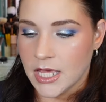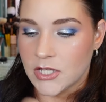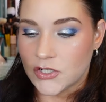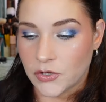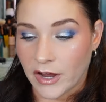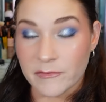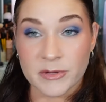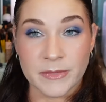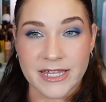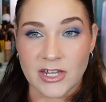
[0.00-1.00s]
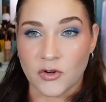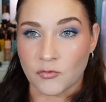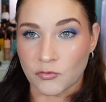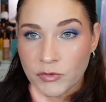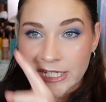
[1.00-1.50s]
So I've been
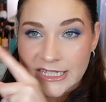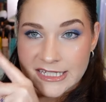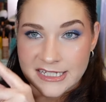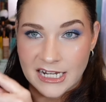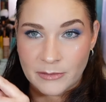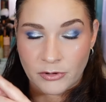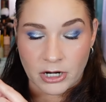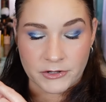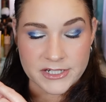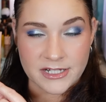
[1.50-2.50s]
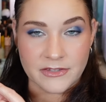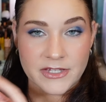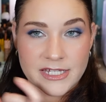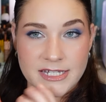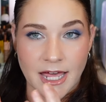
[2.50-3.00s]
making really steady progress on this.